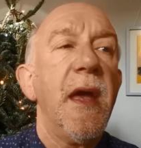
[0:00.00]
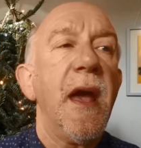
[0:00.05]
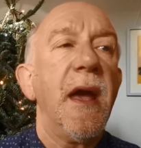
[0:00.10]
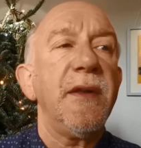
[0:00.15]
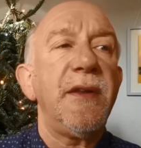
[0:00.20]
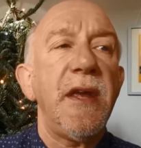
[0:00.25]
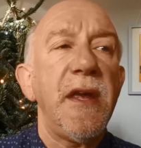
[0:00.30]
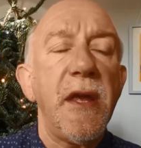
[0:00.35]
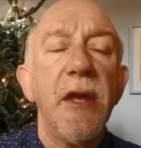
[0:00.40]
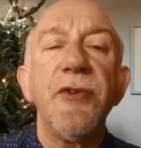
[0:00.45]

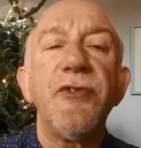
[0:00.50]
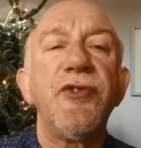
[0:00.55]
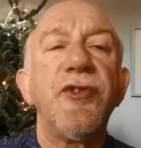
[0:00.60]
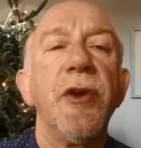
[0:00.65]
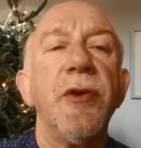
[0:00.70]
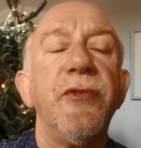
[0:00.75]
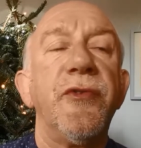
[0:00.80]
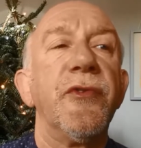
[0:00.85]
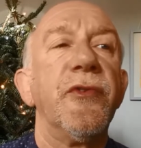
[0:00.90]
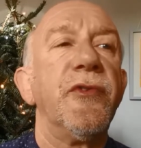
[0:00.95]
and he has
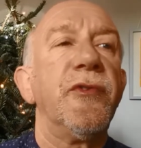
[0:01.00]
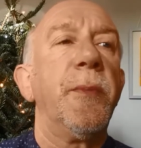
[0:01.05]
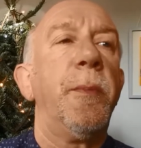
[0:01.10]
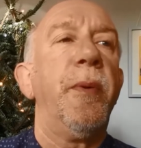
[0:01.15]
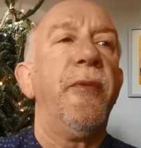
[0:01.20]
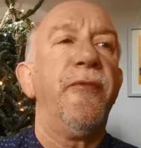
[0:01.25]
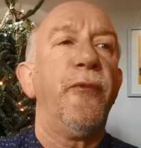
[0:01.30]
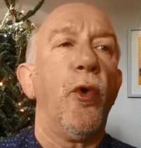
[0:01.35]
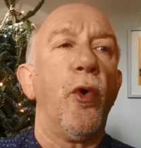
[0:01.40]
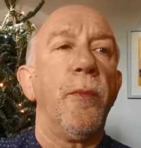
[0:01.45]
chosen to
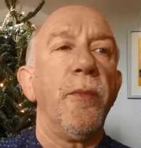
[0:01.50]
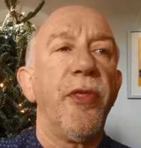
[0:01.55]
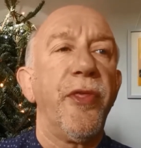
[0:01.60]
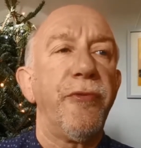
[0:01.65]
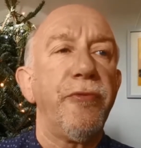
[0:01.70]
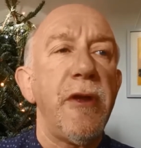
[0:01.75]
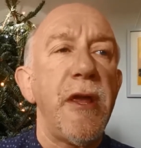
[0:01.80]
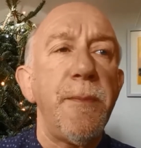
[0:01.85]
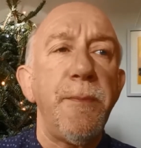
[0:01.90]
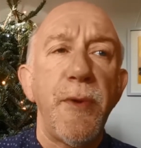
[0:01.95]
perform
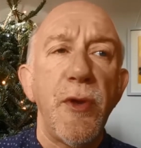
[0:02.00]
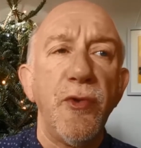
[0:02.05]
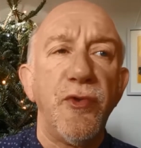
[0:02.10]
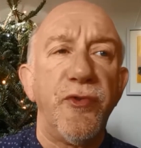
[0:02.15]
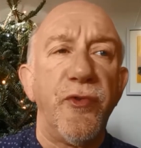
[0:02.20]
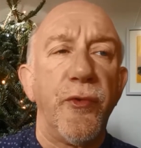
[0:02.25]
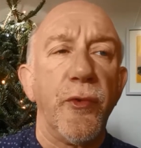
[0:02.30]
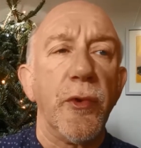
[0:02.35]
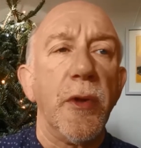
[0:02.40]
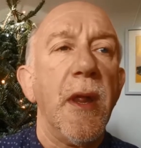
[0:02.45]
three
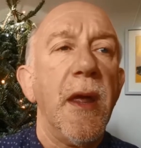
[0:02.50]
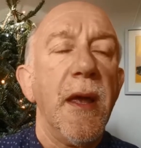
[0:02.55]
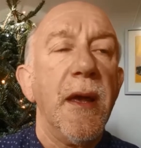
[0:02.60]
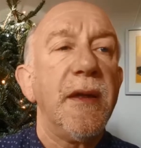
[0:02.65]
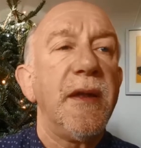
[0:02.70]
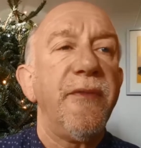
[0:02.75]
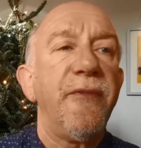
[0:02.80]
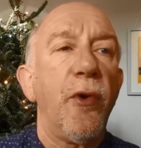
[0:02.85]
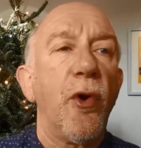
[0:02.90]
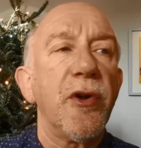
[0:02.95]
beautiful
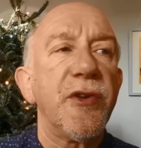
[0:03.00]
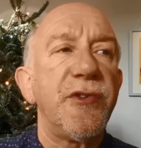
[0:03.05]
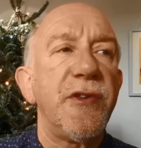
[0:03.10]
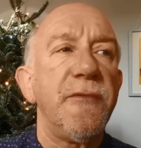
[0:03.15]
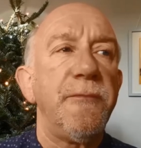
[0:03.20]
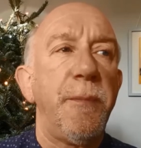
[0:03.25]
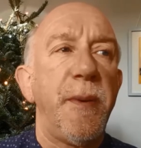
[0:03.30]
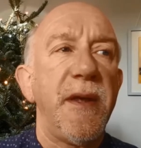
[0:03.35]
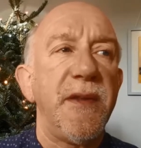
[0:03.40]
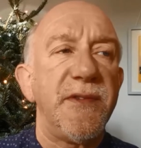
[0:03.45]
and
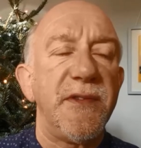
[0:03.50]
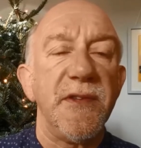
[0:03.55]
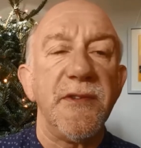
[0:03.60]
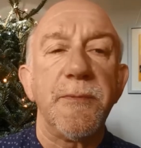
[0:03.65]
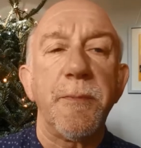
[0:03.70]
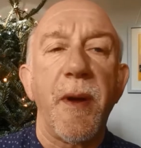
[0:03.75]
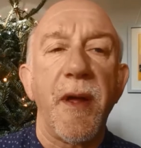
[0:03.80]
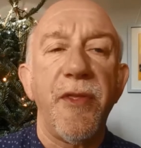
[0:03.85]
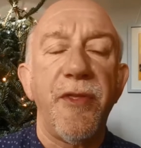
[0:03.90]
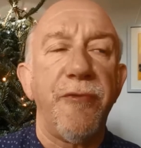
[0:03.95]
evocative pieces
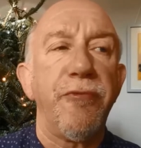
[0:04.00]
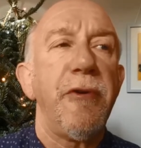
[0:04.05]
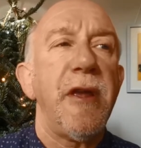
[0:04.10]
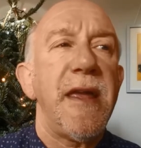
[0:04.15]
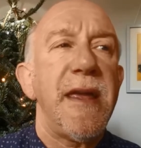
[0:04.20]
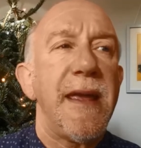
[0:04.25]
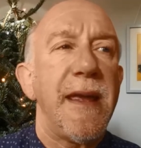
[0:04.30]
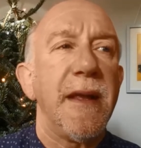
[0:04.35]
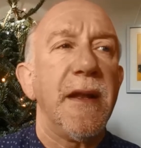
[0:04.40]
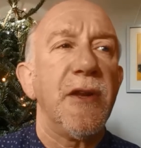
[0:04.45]
by
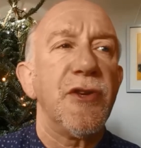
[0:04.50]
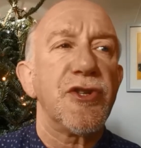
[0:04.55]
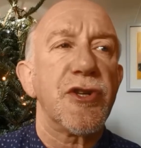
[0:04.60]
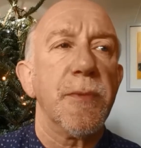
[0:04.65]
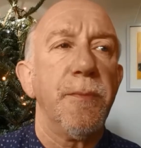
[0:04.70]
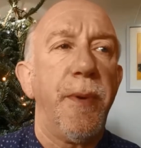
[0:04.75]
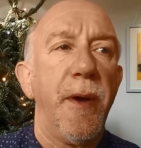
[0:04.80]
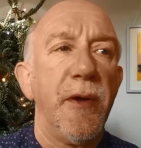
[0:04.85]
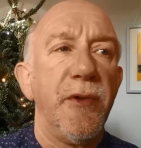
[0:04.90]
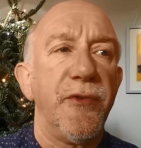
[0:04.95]
three English
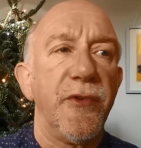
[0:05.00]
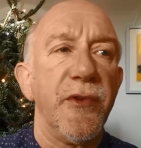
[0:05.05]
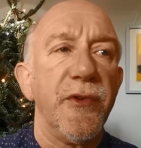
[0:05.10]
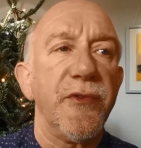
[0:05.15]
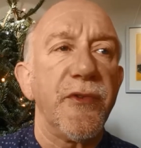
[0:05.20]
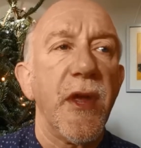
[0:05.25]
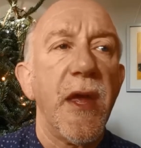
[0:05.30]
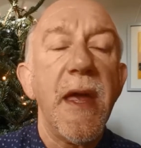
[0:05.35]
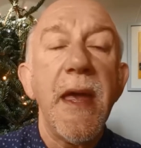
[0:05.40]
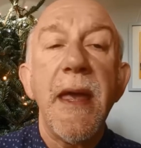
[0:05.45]

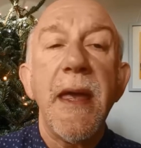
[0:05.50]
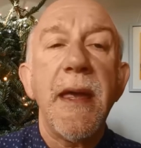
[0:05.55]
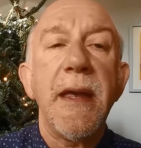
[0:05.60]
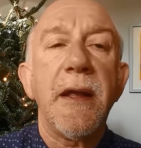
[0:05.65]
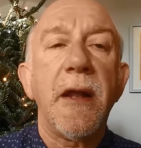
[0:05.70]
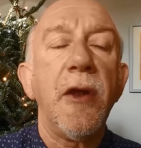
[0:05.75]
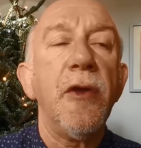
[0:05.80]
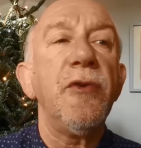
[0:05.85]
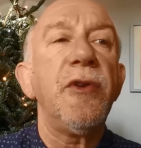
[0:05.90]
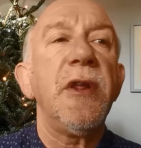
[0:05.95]
composers,
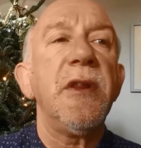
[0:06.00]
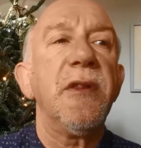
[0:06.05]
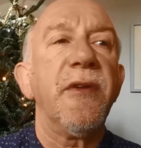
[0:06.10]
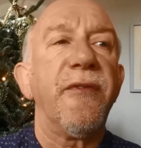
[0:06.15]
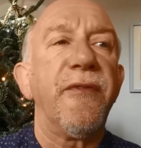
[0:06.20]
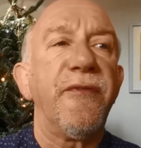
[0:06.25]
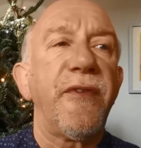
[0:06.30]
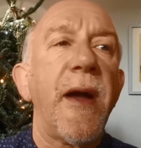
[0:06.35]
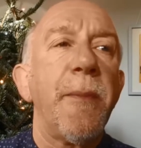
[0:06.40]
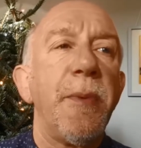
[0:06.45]
including the
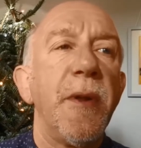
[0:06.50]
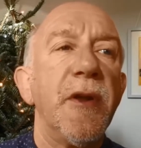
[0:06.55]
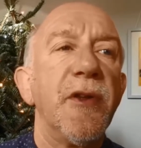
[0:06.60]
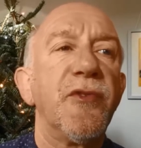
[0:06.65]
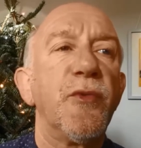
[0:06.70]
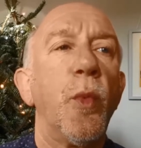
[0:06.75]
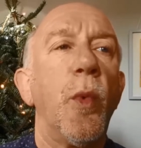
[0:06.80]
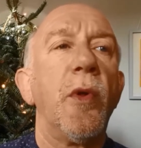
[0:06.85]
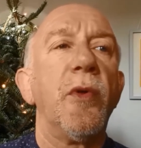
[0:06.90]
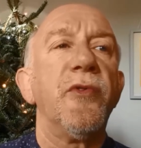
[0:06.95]

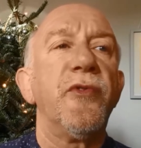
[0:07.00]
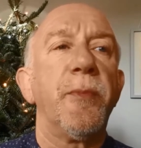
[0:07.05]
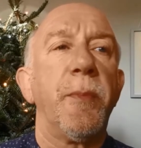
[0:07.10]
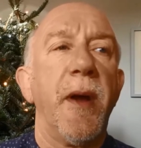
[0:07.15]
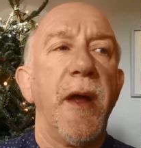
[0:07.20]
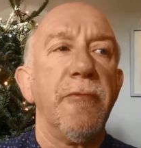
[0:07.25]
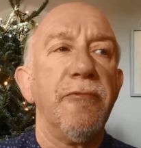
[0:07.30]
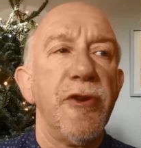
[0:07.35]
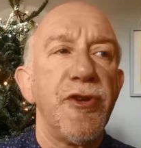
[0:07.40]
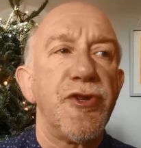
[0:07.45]
fabulous waltz
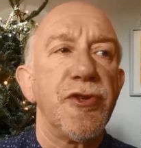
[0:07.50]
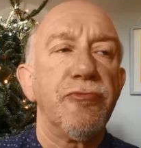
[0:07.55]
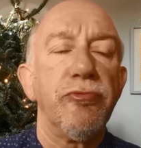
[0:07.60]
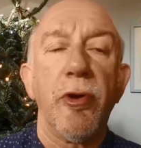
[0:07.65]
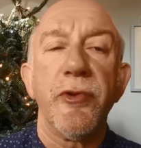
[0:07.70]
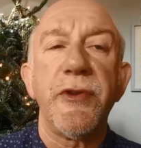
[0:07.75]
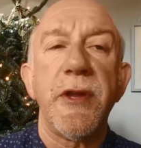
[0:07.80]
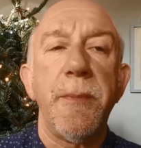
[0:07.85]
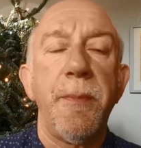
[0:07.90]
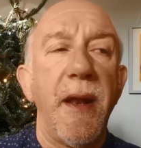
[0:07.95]
by Richard
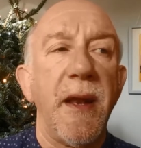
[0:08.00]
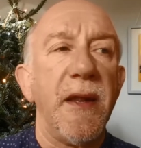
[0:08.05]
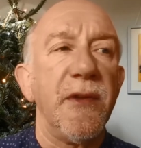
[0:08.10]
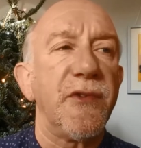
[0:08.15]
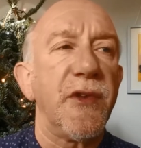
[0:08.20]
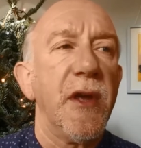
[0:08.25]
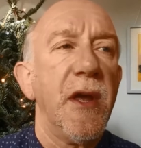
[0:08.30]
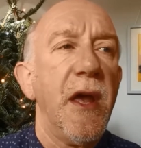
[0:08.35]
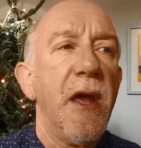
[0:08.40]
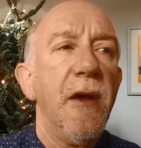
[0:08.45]
Rodney
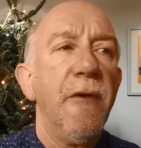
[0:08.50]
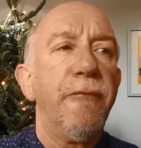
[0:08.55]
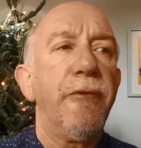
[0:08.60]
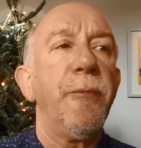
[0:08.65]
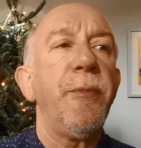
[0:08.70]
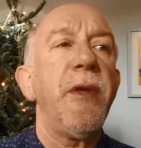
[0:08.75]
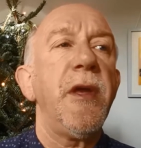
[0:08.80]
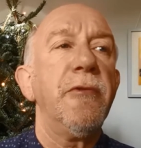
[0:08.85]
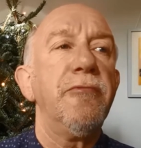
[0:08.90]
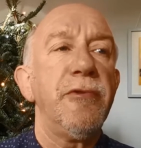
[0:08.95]
Bennett
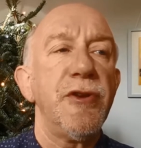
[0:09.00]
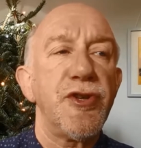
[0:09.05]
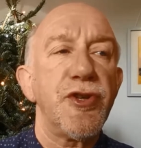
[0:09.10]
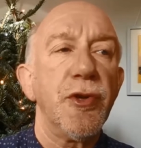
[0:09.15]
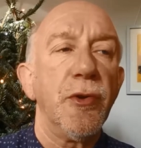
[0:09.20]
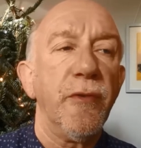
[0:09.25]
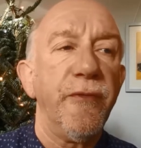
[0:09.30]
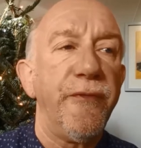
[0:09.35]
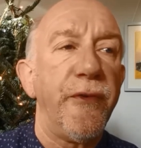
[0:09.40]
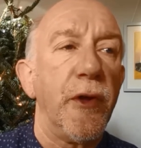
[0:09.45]
from the
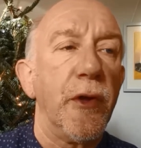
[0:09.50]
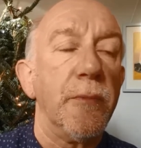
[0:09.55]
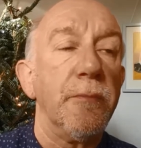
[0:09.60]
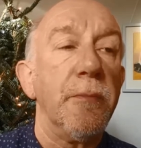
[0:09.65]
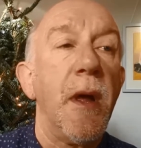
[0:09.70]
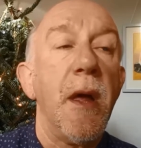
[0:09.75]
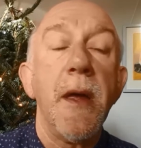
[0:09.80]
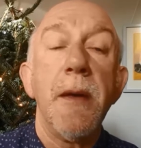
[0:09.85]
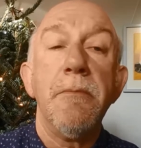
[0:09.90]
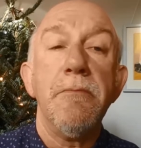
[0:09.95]
original
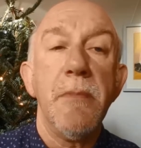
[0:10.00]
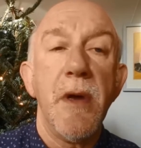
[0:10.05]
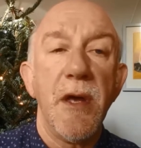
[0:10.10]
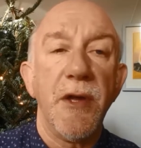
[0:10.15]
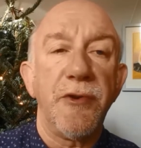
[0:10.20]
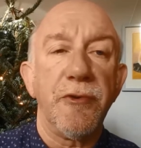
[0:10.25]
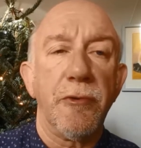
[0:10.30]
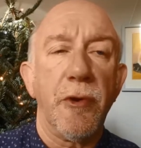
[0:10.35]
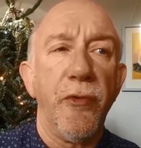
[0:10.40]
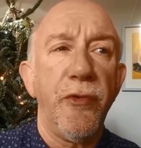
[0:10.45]
film
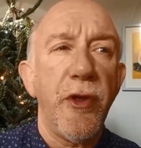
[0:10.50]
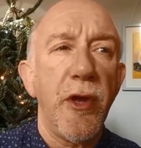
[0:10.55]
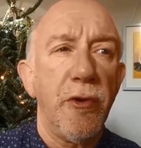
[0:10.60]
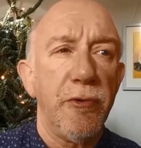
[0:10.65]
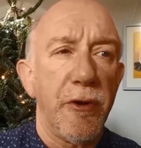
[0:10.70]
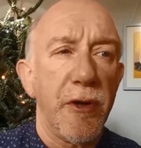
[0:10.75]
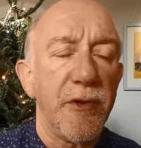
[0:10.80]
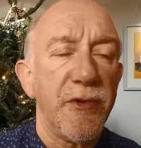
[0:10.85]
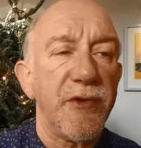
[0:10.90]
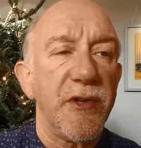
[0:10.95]
Murder on the
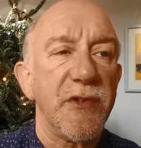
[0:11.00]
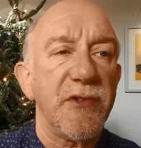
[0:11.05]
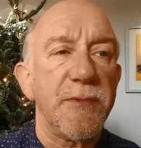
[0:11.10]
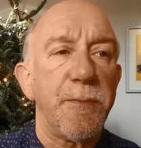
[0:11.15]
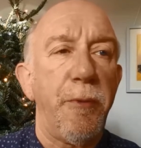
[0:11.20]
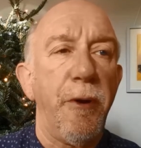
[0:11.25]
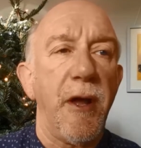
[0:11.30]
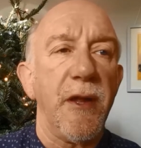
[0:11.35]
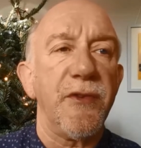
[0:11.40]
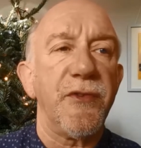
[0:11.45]
Orient
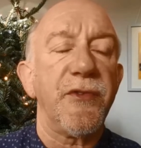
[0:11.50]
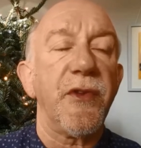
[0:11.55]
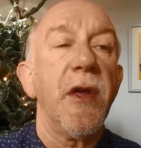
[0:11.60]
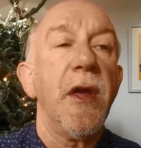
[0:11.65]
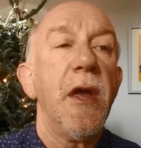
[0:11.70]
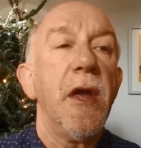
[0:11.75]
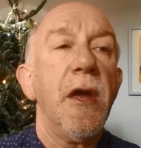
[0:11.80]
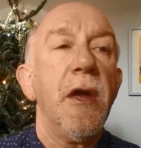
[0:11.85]
Express,